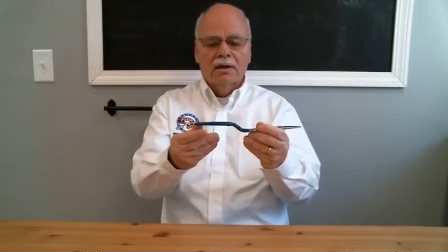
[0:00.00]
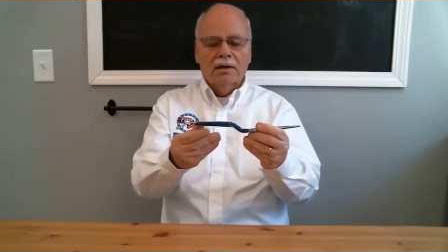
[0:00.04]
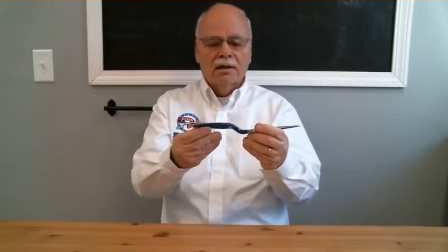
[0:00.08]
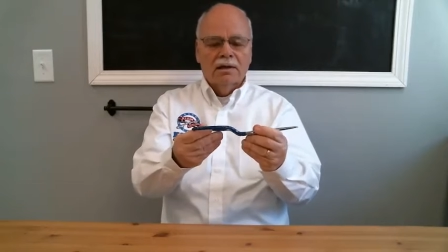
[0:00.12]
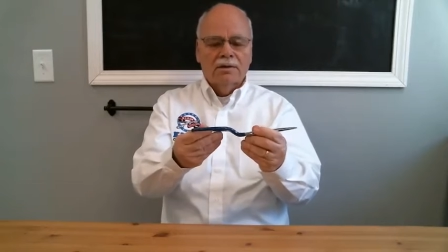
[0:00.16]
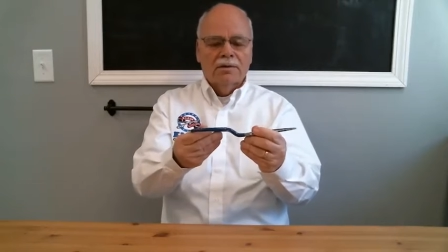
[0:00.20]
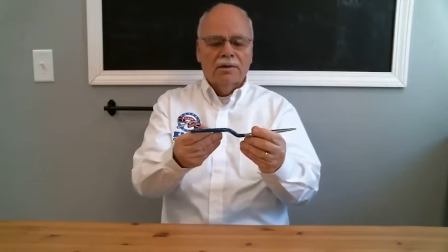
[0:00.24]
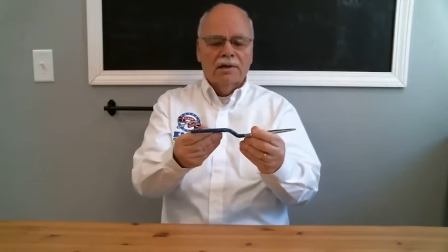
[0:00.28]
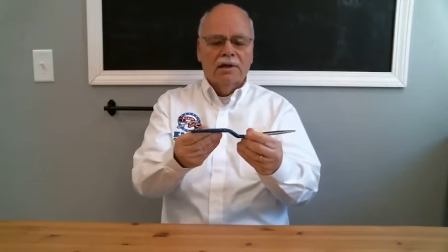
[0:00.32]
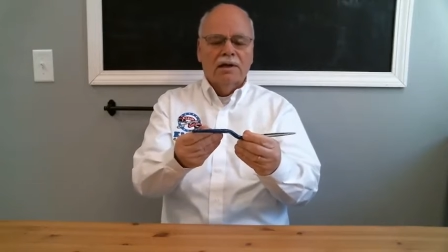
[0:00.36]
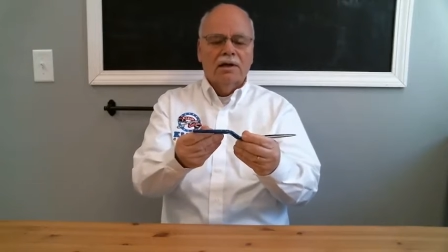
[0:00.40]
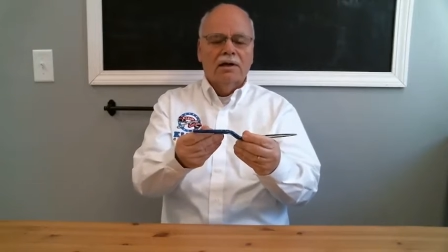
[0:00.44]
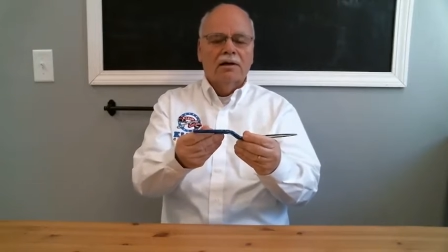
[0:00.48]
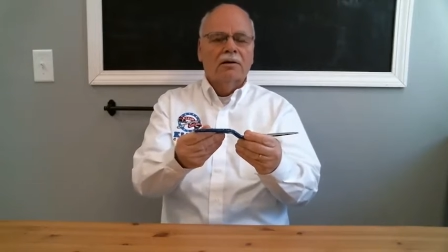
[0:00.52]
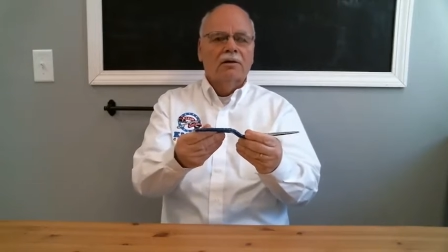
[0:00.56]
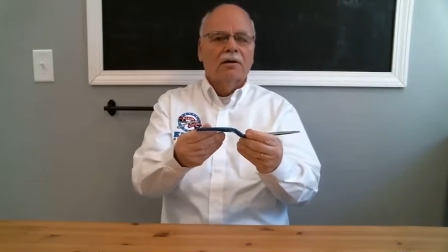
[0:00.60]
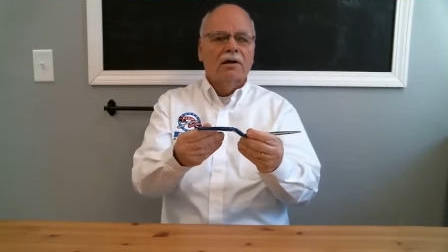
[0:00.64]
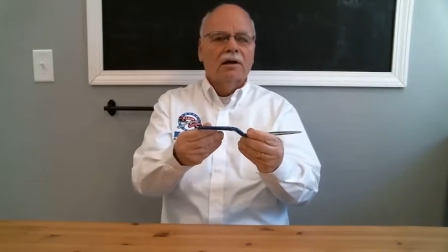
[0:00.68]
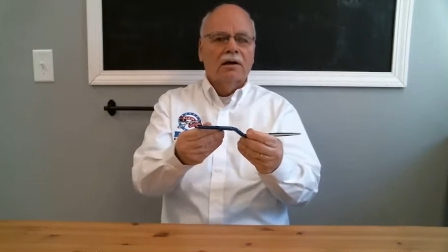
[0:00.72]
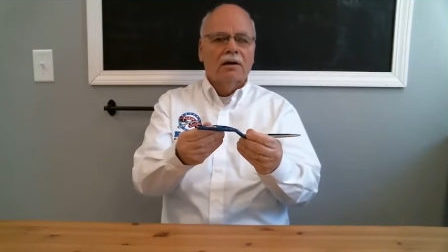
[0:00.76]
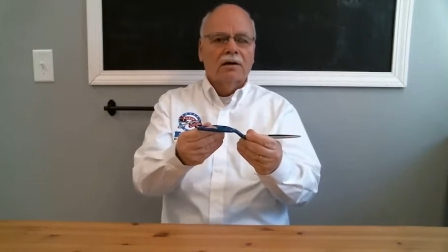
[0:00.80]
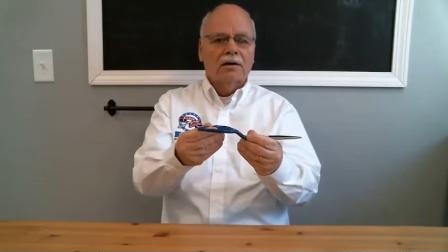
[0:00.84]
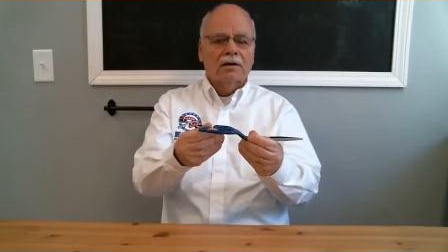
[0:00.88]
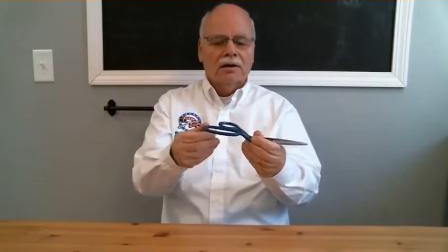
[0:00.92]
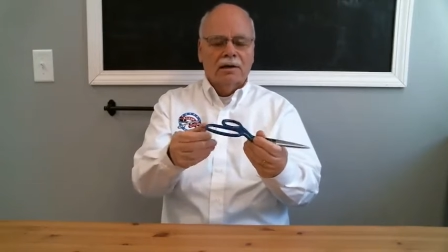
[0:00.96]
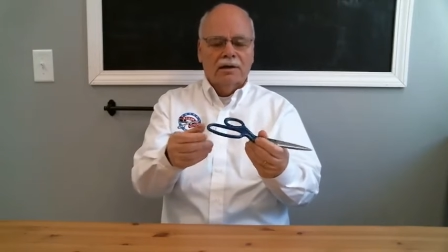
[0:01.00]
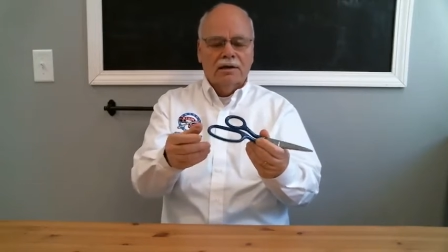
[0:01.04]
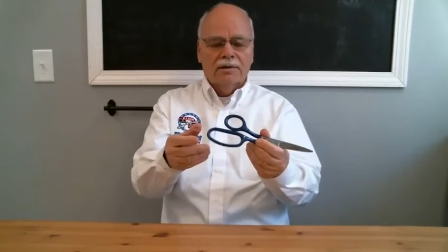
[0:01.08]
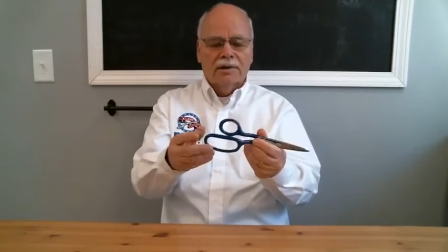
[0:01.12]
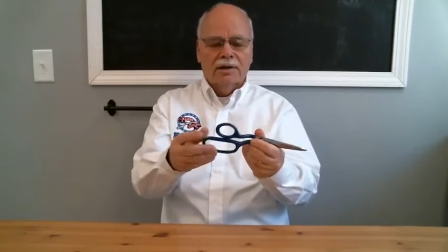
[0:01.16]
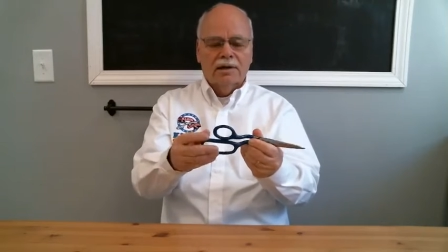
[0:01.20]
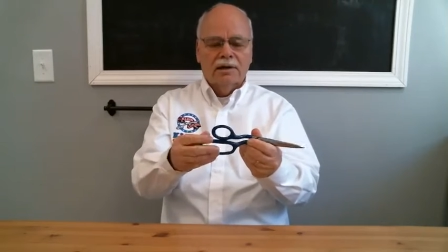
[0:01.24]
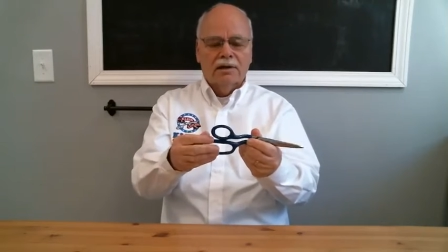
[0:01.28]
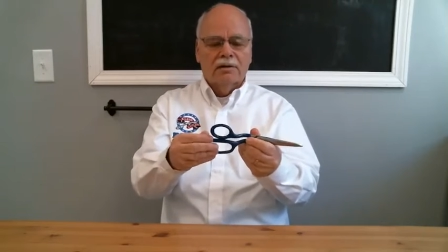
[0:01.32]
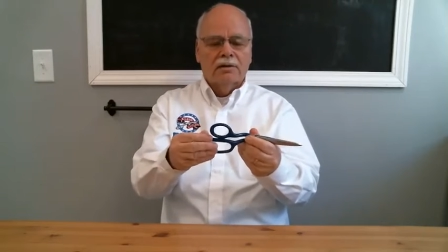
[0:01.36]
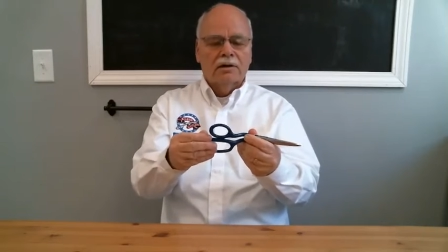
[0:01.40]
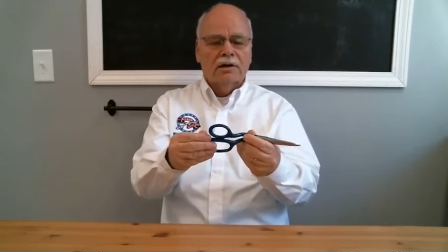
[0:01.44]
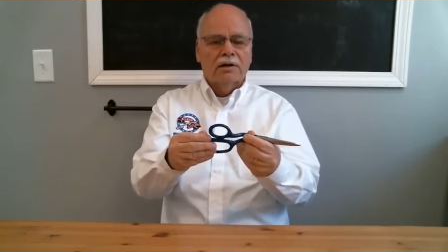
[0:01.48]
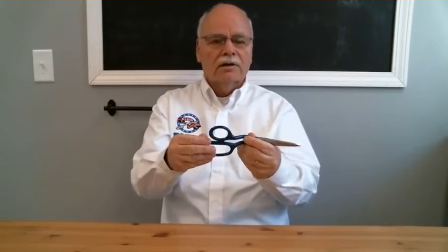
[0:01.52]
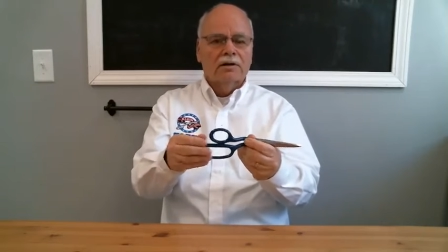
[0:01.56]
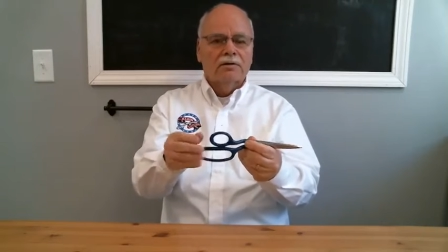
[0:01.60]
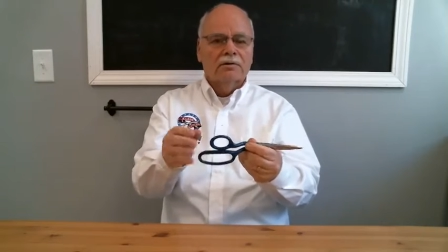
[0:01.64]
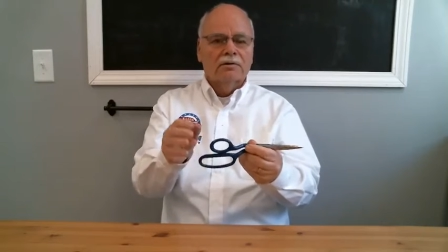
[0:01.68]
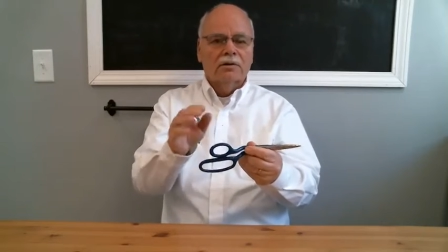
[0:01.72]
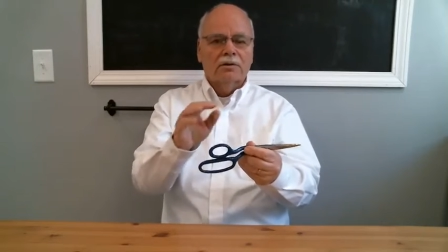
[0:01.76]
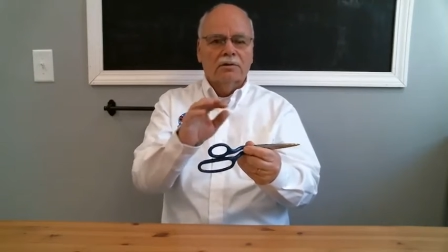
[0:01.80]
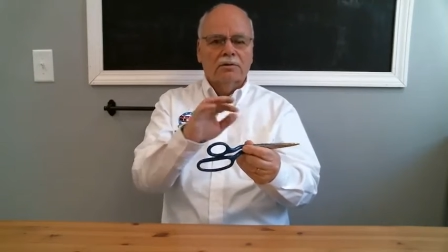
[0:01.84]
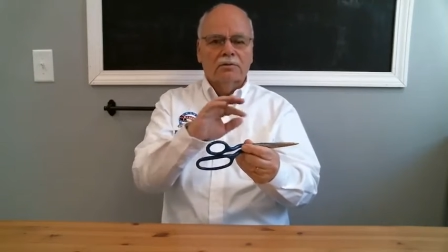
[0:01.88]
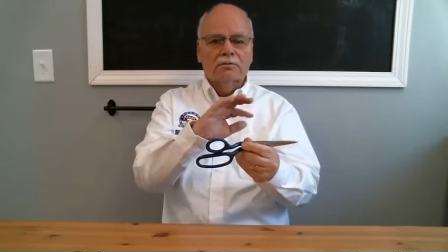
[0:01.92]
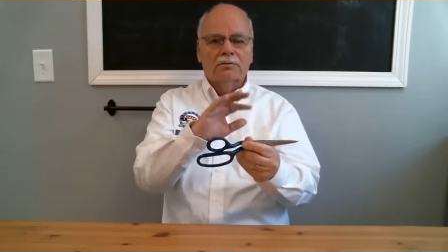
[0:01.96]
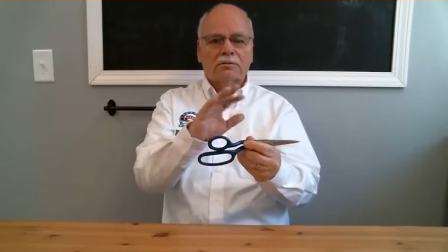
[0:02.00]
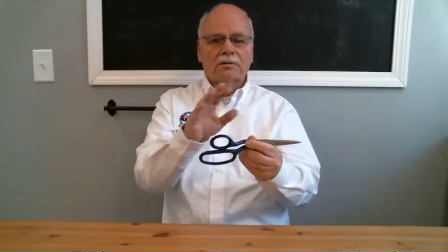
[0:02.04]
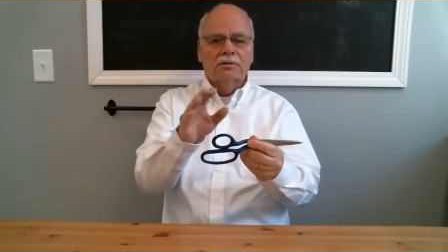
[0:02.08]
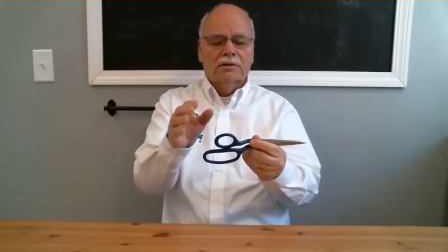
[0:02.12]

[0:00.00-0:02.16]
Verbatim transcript: The LR on the LRO